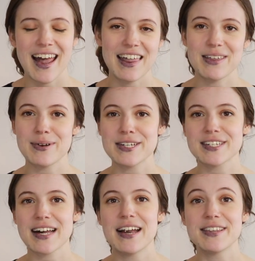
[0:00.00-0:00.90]
And then we
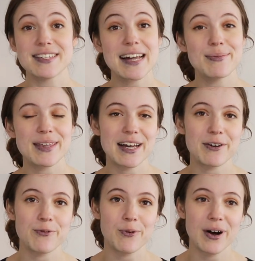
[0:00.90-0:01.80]
decide the same thing
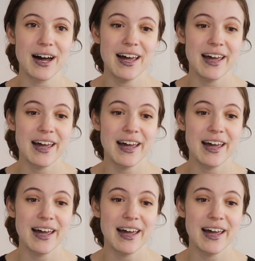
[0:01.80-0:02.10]
for